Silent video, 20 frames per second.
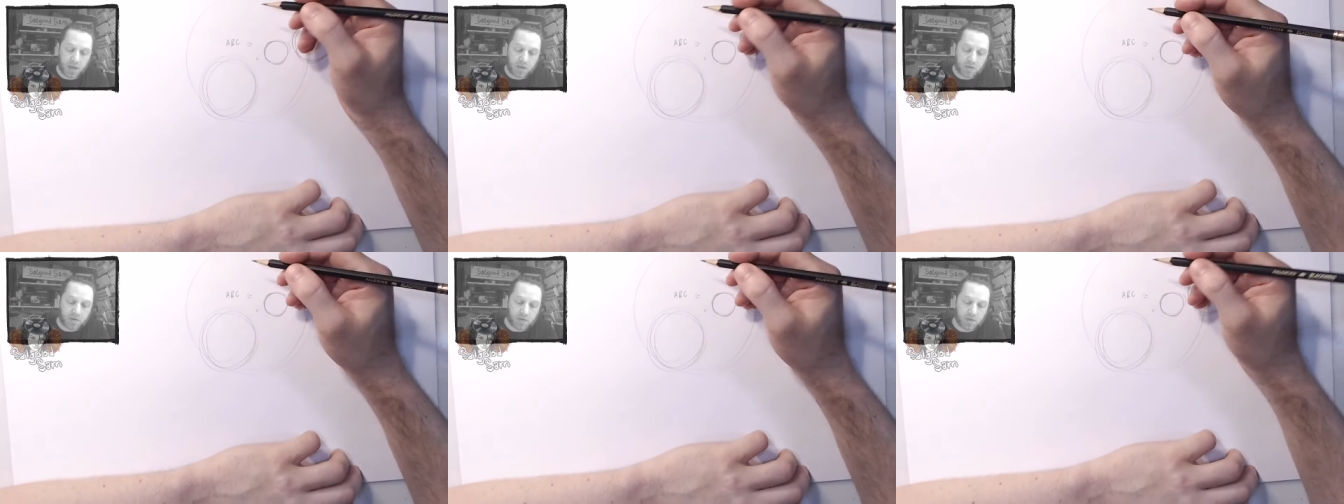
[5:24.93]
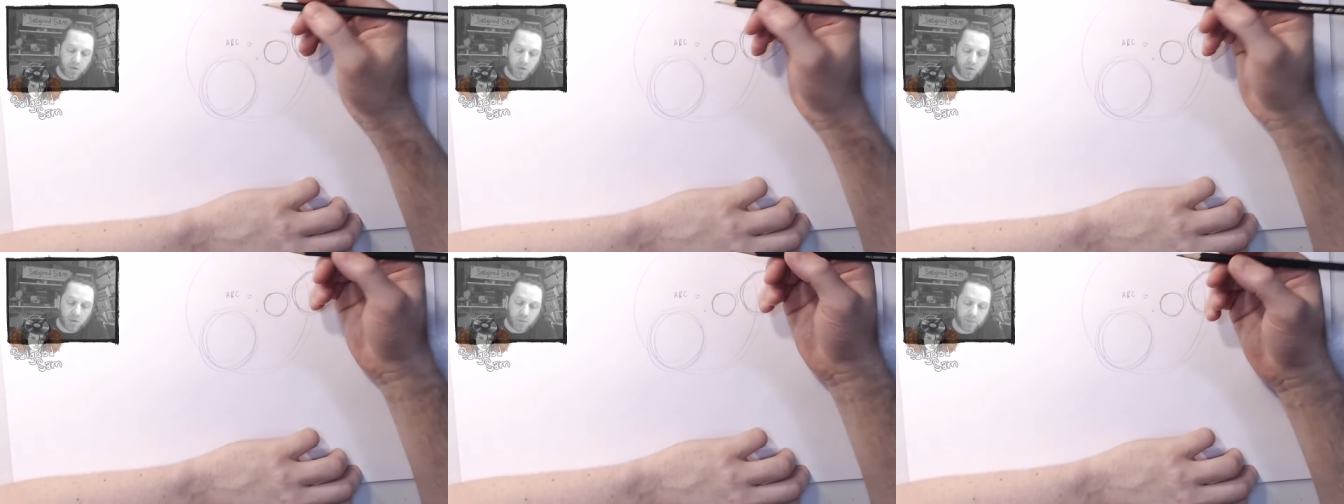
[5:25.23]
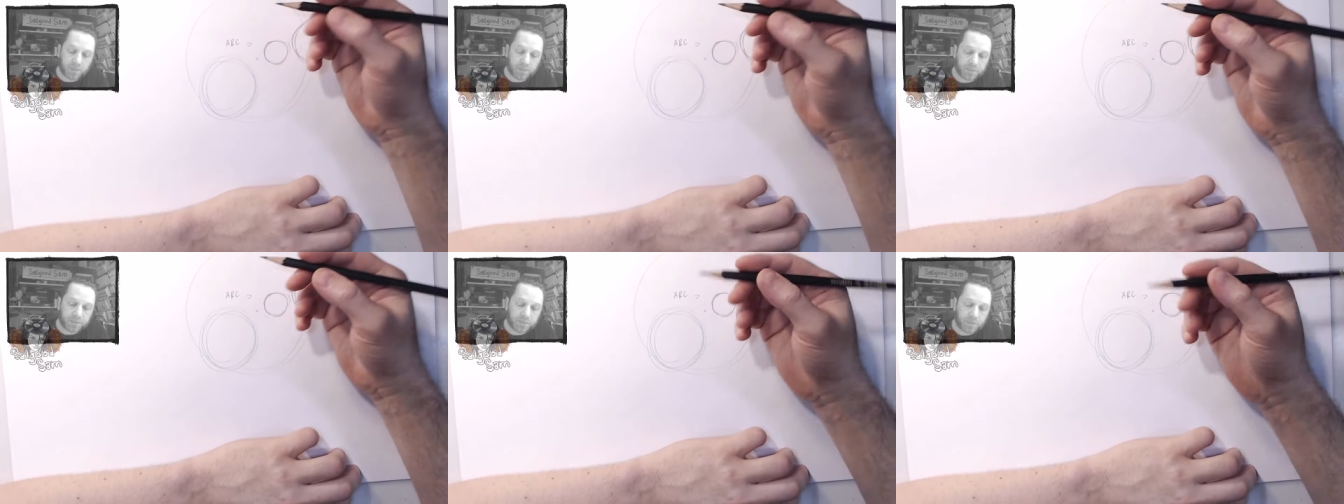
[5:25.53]
So
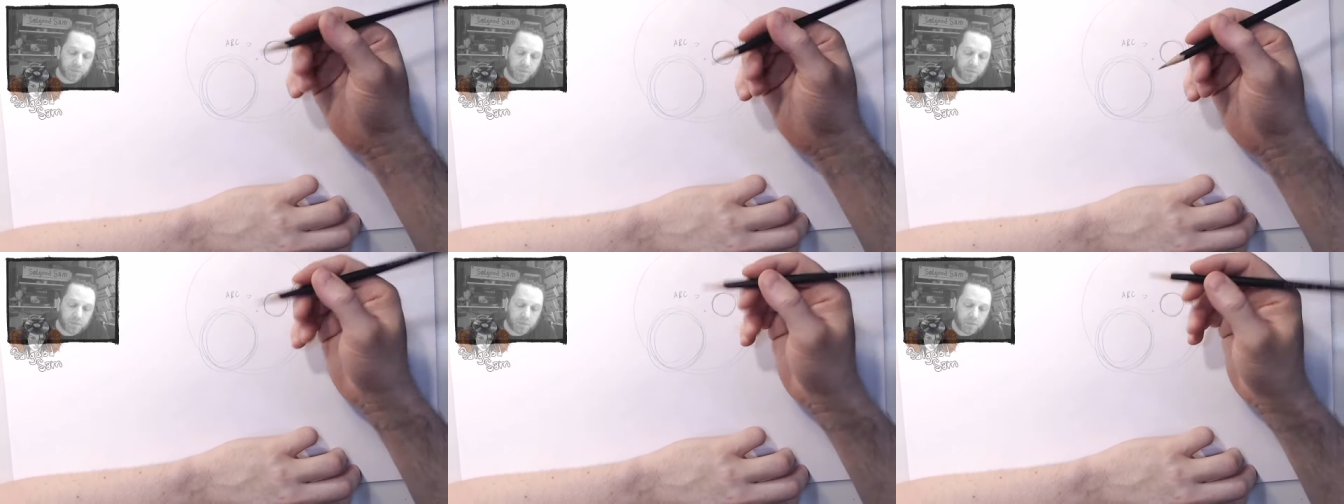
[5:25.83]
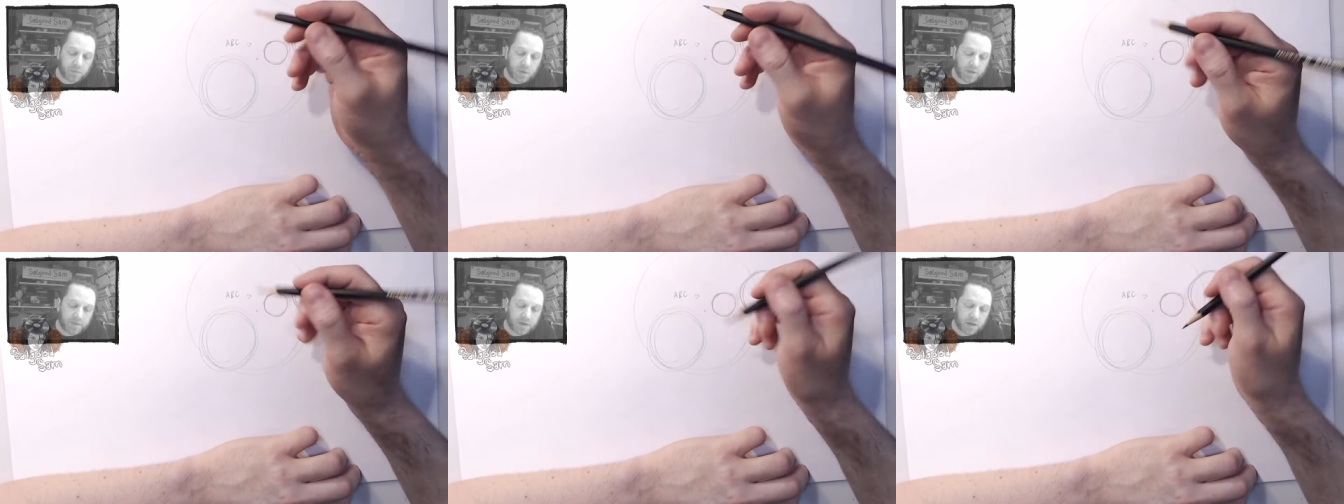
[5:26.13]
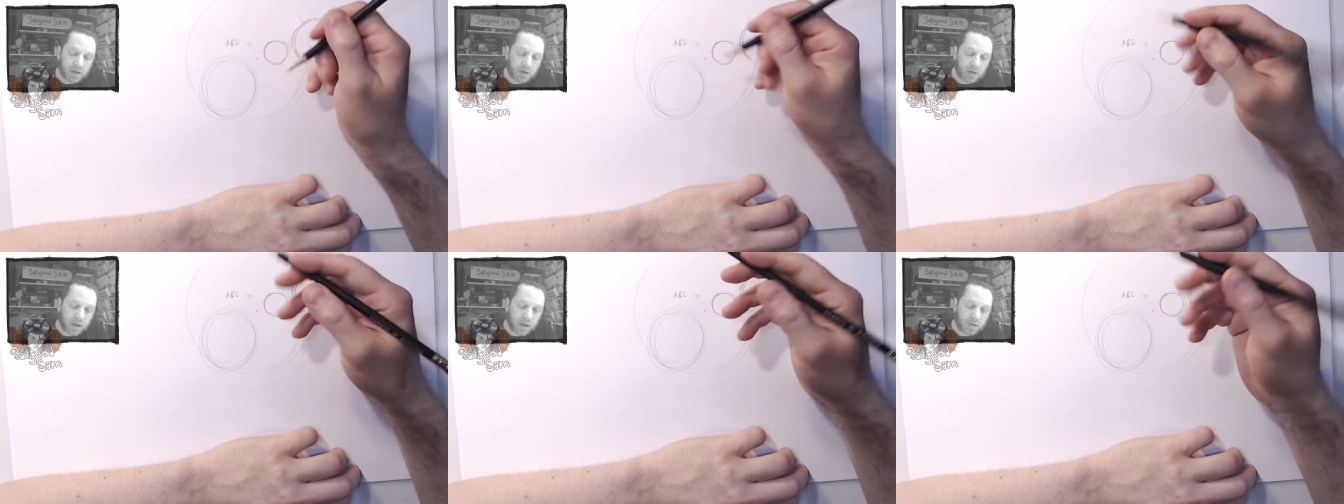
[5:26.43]
having
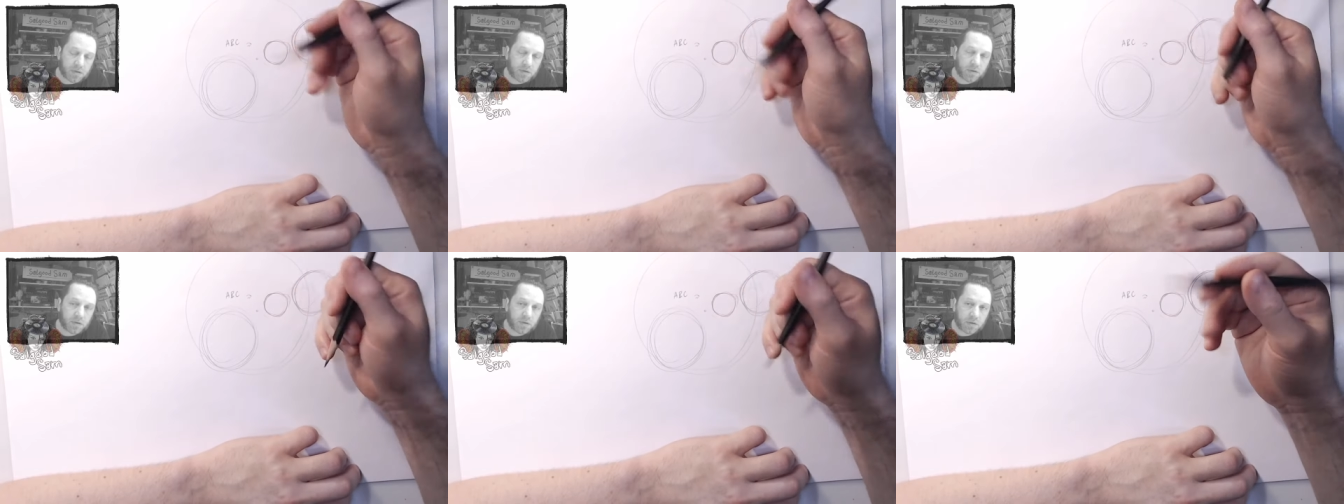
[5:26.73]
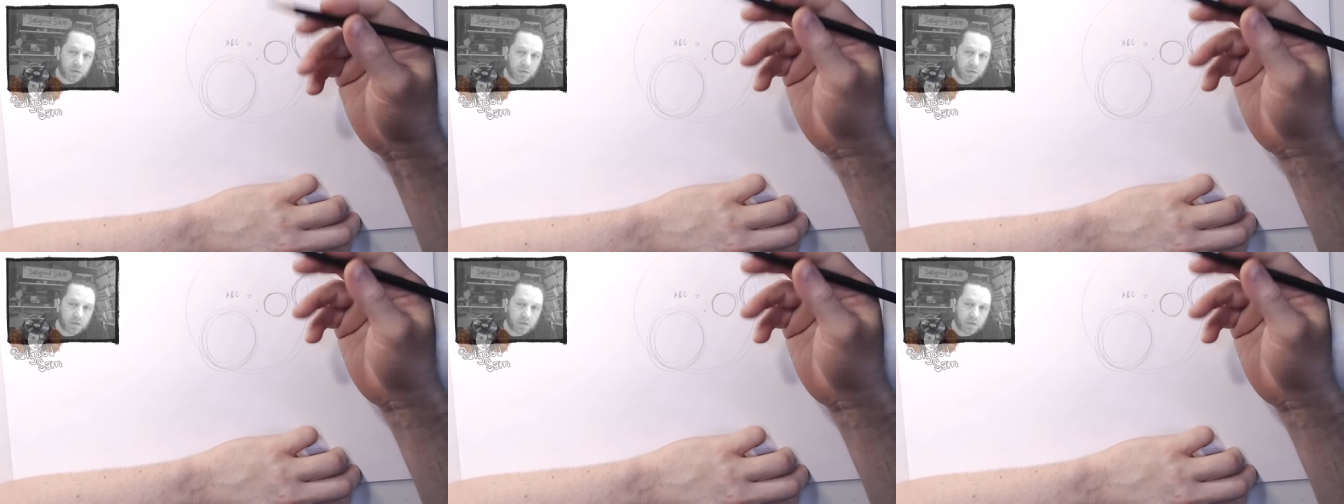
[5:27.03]
a nice